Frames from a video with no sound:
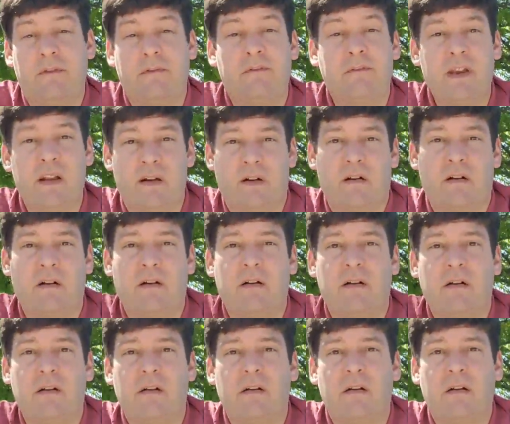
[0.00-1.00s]
fear
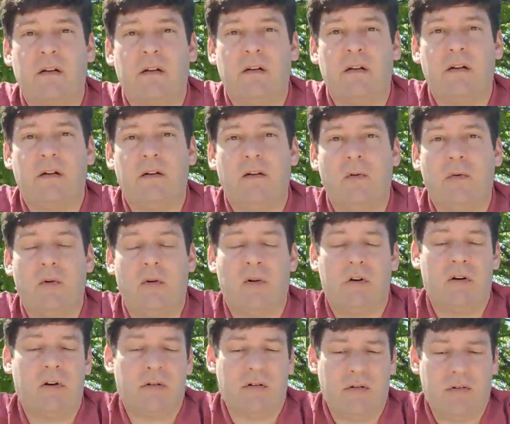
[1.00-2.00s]

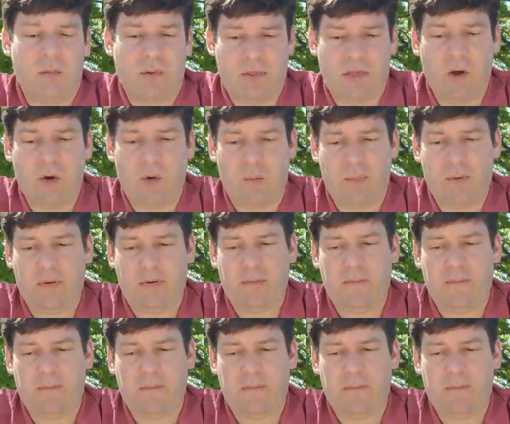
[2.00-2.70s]
or with hope.